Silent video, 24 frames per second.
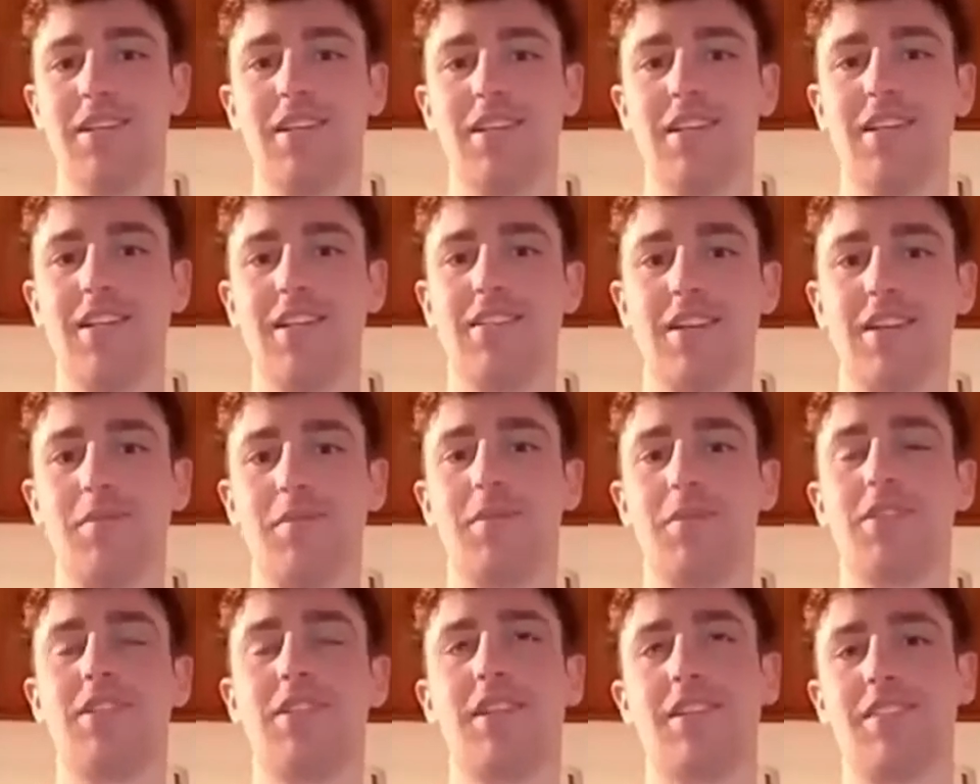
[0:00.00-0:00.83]
Each time
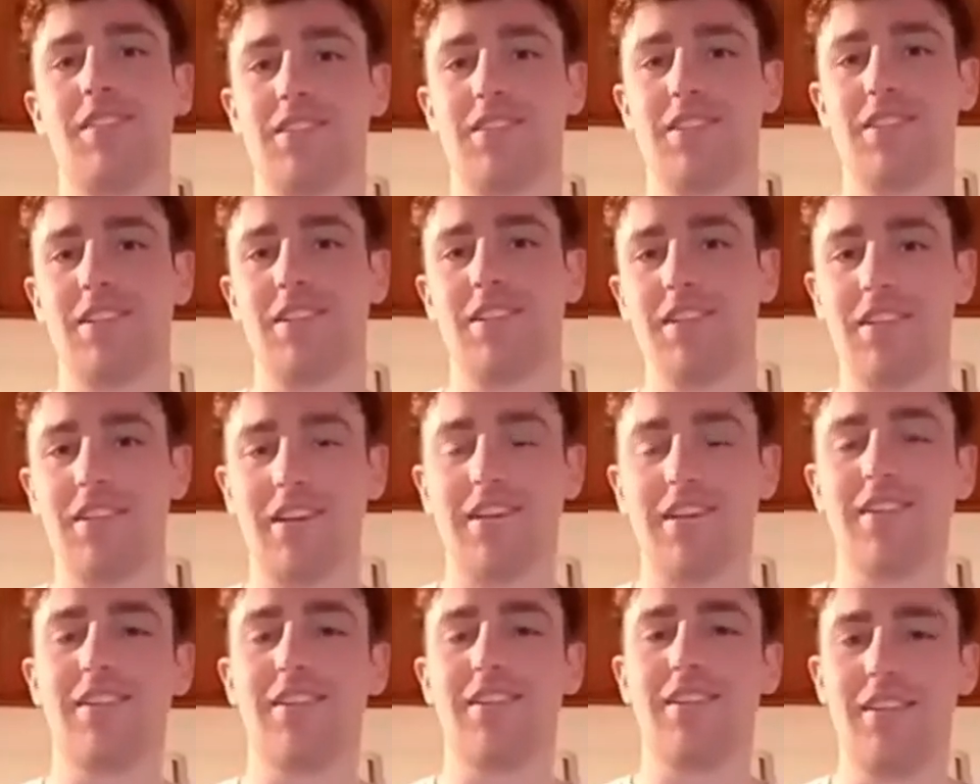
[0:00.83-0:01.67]
you see it, there's a bit like,
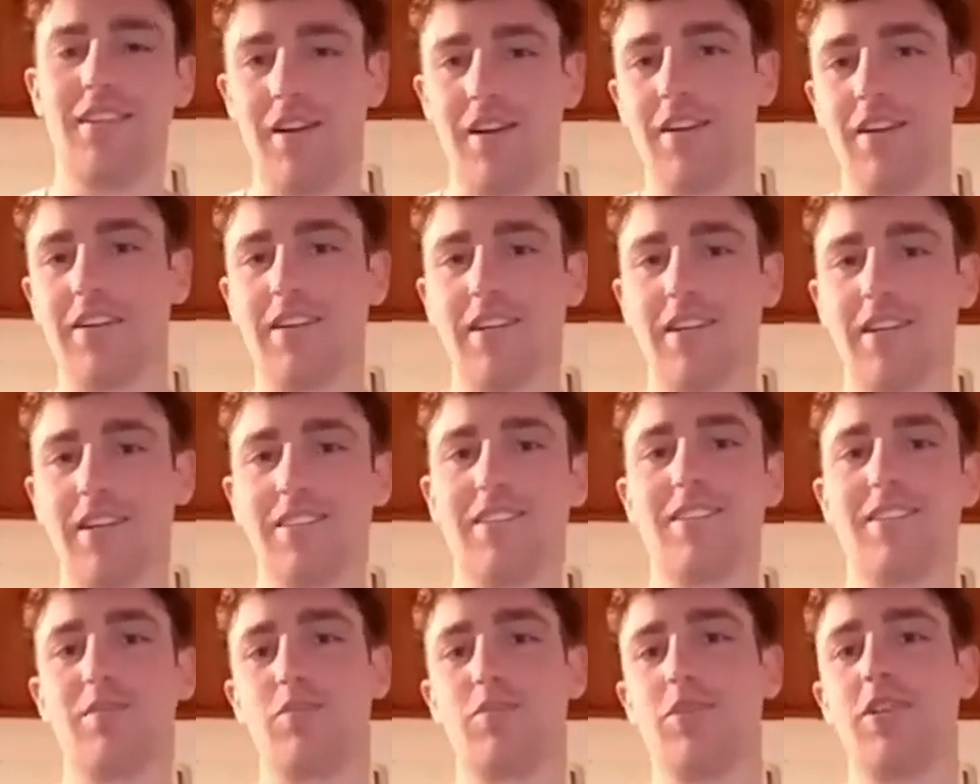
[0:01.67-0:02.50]
oh yes,
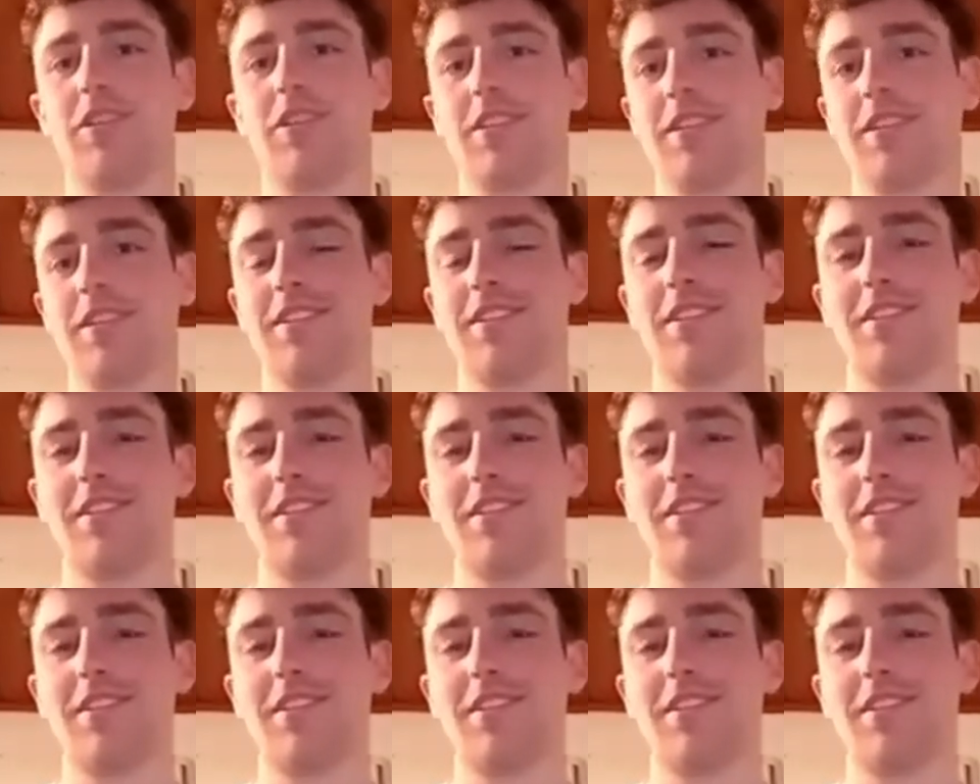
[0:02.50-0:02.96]
this is brilliant.